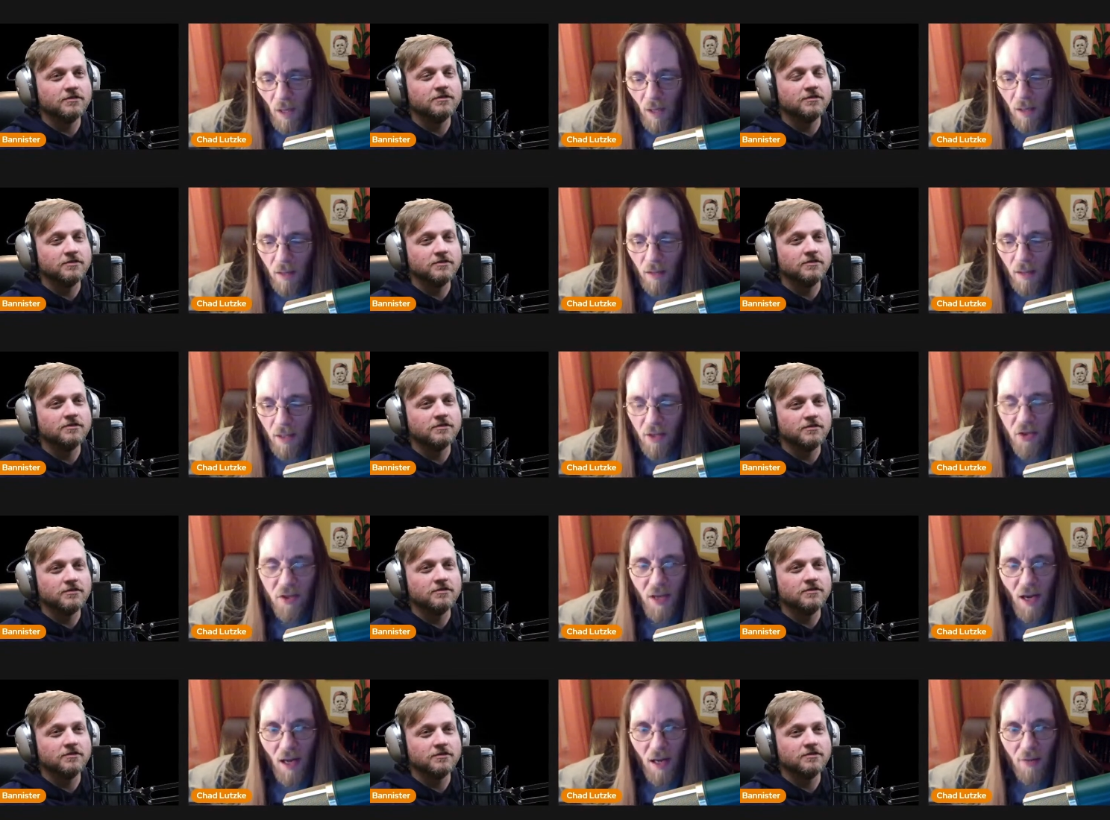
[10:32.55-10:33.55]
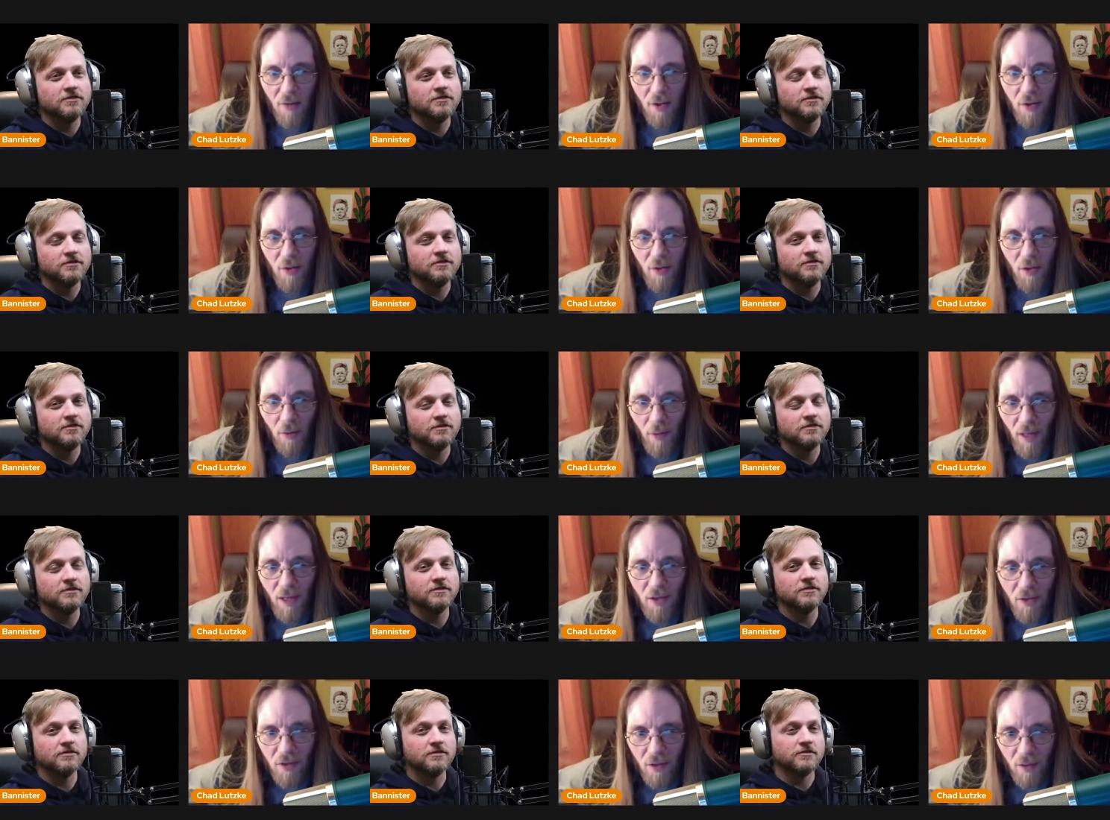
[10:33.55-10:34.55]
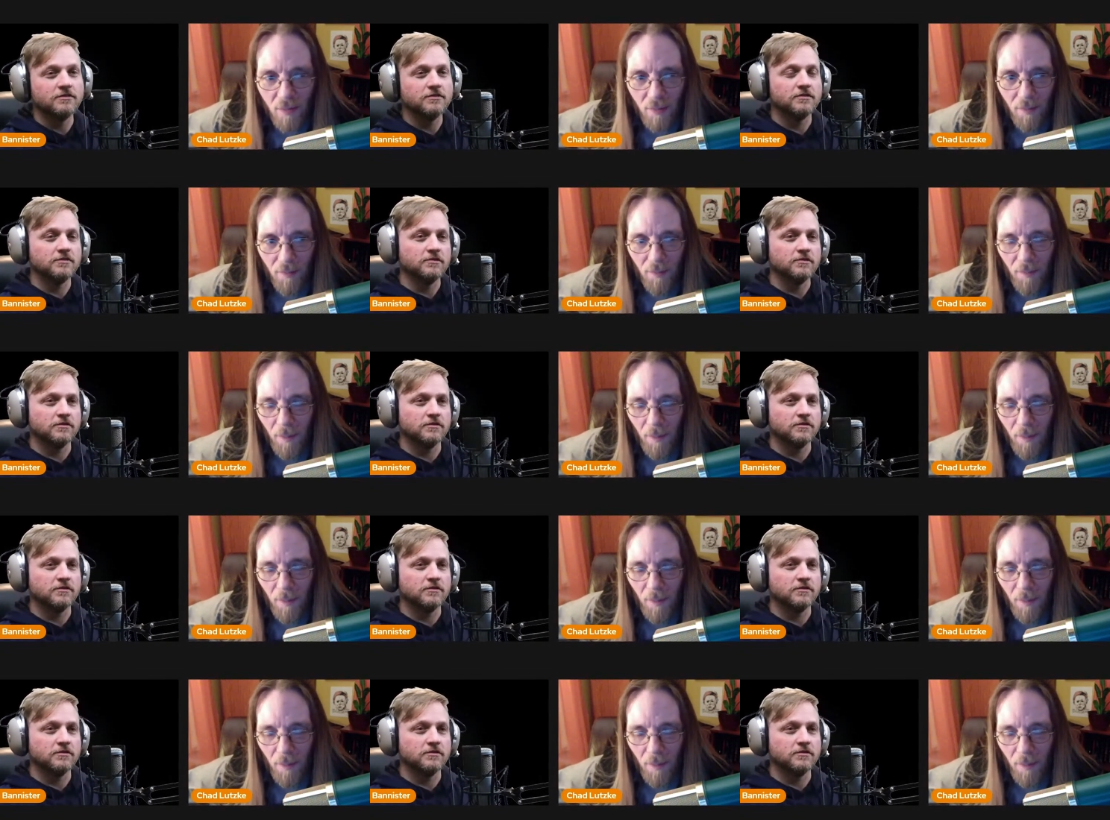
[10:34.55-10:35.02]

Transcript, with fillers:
Speaker 1: and he just got out of a two year relationship.